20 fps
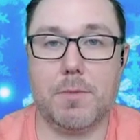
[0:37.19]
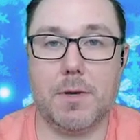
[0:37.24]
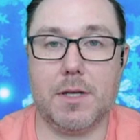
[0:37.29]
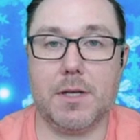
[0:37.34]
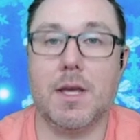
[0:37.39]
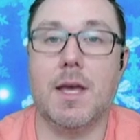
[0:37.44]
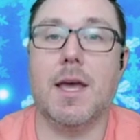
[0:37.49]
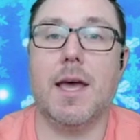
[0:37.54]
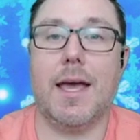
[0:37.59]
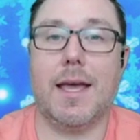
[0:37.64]
But
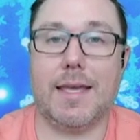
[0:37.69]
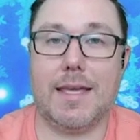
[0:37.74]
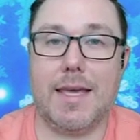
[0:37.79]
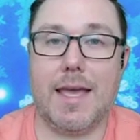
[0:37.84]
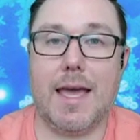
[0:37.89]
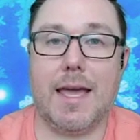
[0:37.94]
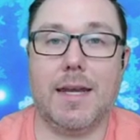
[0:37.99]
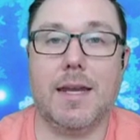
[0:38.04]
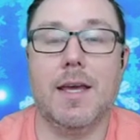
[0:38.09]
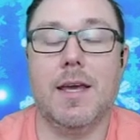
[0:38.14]

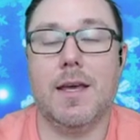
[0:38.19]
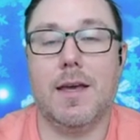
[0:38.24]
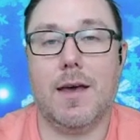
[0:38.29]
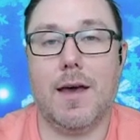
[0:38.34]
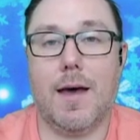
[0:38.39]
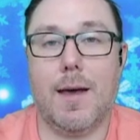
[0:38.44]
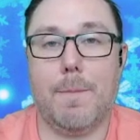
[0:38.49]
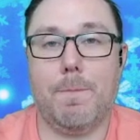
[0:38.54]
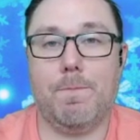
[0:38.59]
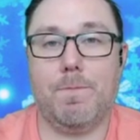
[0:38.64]
again,
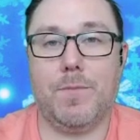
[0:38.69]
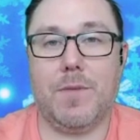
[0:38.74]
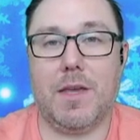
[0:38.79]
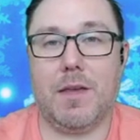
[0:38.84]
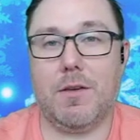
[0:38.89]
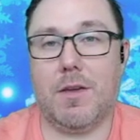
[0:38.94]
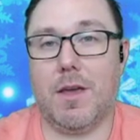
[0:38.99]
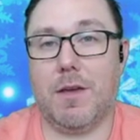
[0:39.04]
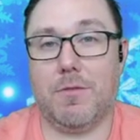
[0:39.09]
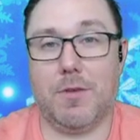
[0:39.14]

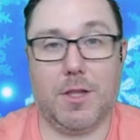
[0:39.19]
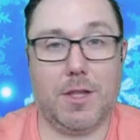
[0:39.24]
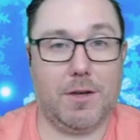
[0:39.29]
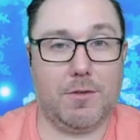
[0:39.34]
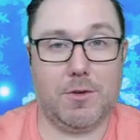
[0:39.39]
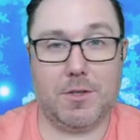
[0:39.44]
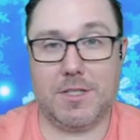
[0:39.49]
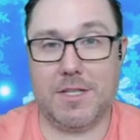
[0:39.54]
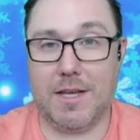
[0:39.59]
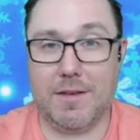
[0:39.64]
if you're looking
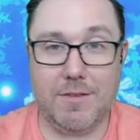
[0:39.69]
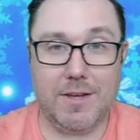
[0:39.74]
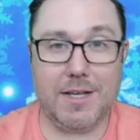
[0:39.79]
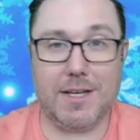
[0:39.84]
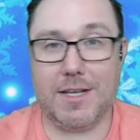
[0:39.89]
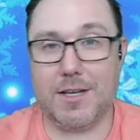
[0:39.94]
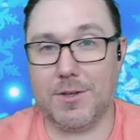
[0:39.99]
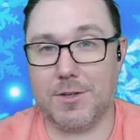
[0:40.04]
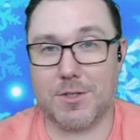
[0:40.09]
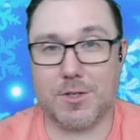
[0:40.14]
for TV
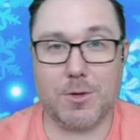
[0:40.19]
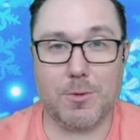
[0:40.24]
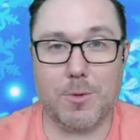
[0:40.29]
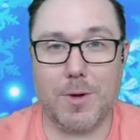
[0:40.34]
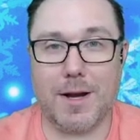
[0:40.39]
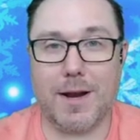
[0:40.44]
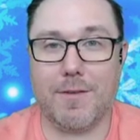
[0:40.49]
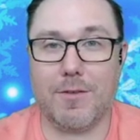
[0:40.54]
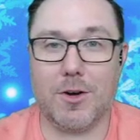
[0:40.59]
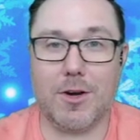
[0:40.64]
deals or
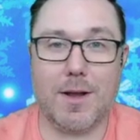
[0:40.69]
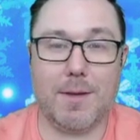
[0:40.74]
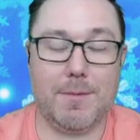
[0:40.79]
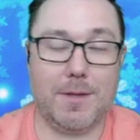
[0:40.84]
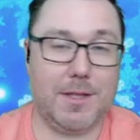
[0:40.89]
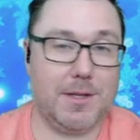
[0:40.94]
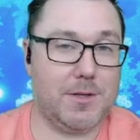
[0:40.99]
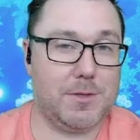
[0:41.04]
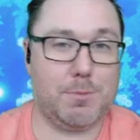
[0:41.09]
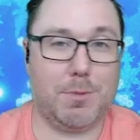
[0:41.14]
whatever, I
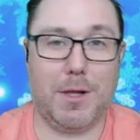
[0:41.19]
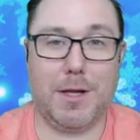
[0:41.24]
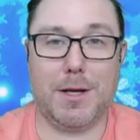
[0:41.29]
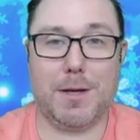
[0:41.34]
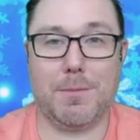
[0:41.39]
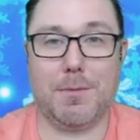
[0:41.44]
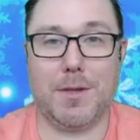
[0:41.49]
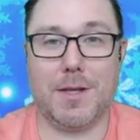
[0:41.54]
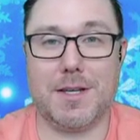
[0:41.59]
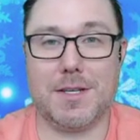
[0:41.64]
mean, there's plenty
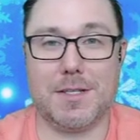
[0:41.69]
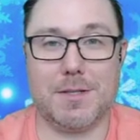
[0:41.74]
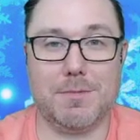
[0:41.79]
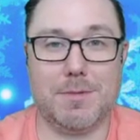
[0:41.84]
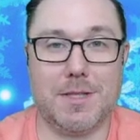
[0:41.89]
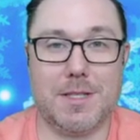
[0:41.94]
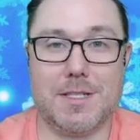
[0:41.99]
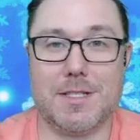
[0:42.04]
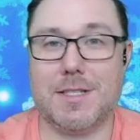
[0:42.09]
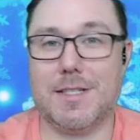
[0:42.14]
of places,
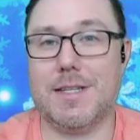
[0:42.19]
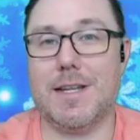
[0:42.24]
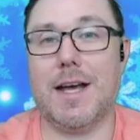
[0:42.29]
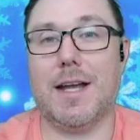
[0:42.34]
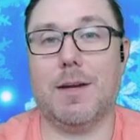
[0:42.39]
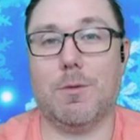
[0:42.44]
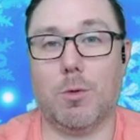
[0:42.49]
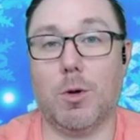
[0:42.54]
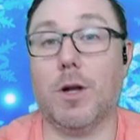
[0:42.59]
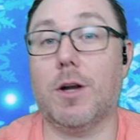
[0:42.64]
but this is
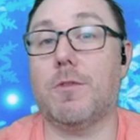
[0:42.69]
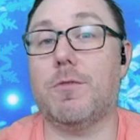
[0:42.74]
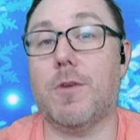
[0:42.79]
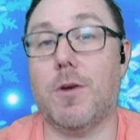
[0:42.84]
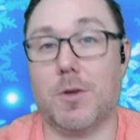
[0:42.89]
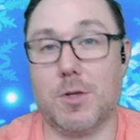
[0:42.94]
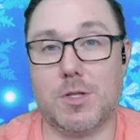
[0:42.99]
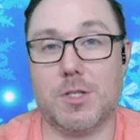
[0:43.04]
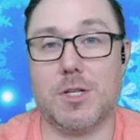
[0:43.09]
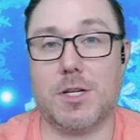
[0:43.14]
not it. We're going to
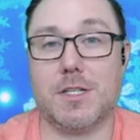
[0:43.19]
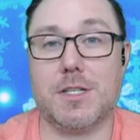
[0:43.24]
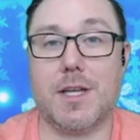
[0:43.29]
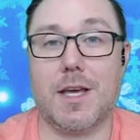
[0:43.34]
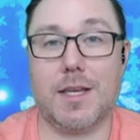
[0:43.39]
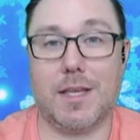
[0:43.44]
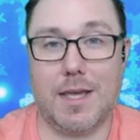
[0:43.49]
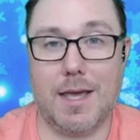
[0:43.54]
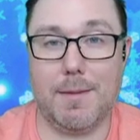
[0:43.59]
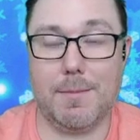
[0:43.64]
focus just
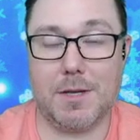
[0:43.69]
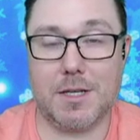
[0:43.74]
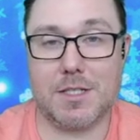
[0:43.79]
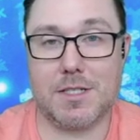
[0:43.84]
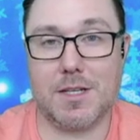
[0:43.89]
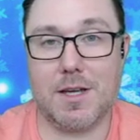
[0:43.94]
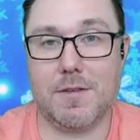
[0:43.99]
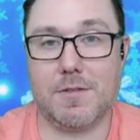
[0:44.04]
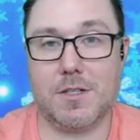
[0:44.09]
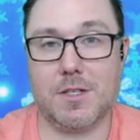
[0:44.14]
on gaming
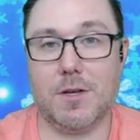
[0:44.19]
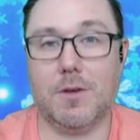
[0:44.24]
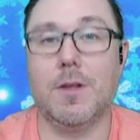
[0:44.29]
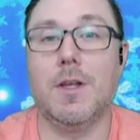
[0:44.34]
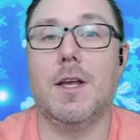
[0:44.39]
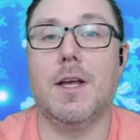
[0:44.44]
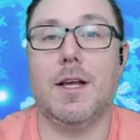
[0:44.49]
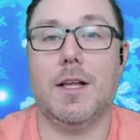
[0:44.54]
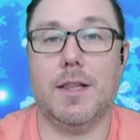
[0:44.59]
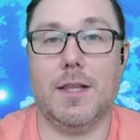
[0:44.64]
stuff. So
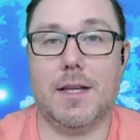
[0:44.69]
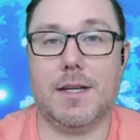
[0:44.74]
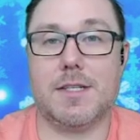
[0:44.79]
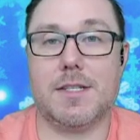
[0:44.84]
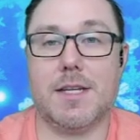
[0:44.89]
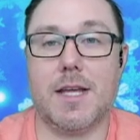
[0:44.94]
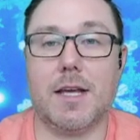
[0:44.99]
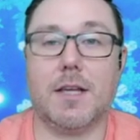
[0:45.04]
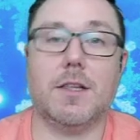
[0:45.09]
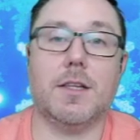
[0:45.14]
let's
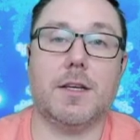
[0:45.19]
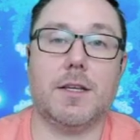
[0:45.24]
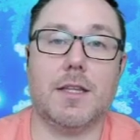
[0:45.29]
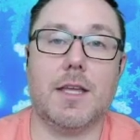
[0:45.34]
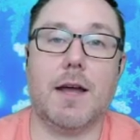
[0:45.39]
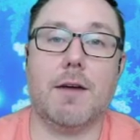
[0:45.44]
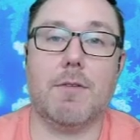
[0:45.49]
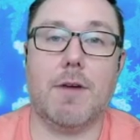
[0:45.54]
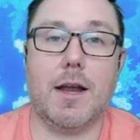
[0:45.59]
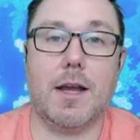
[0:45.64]
take a look at
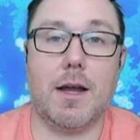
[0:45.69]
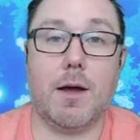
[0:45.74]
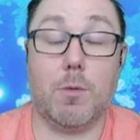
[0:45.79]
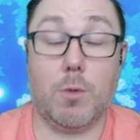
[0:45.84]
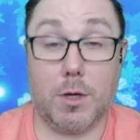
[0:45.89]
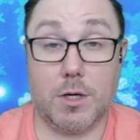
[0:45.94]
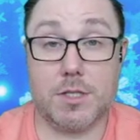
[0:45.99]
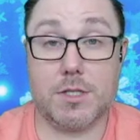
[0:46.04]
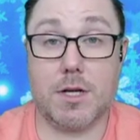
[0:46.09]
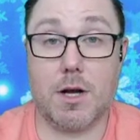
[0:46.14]
that right now. We're
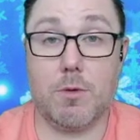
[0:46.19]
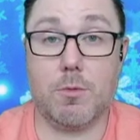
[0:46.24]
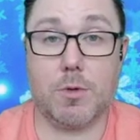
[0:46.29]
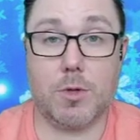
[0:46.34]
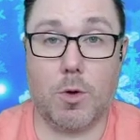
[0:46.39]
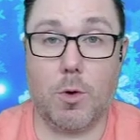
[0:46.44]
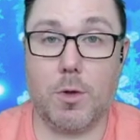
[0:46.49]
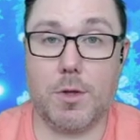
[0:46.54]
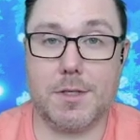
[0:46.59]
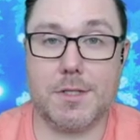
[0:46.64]
going to start with
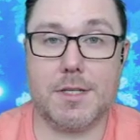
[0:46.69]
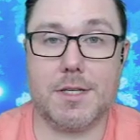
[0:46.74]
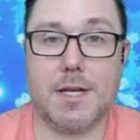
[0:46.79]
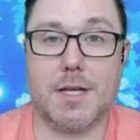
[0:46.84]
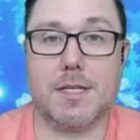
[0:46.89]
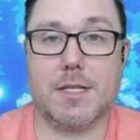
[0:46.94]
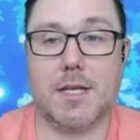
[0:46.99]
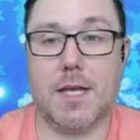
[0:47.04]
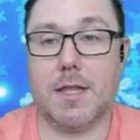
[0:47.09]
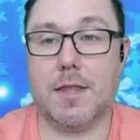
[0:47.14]
Kohls, as I
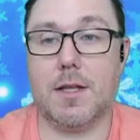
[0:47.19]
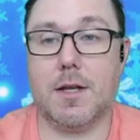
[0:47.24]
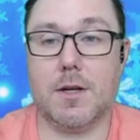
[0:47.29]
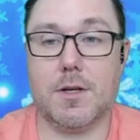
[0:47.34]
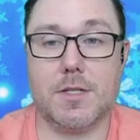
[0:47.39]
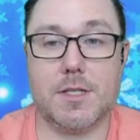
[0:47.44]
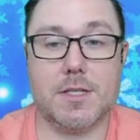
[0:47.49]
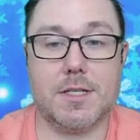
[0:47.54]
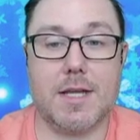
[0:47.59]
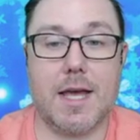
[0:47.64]
said.
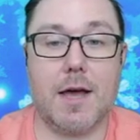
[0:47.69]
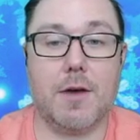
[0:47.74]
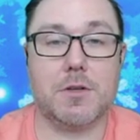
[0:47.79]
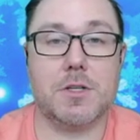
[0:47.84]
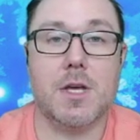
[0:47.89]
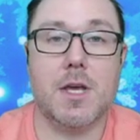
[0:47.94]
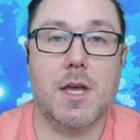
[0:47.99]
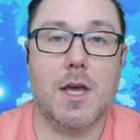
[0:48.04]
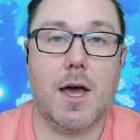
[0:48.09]
Theirs is out.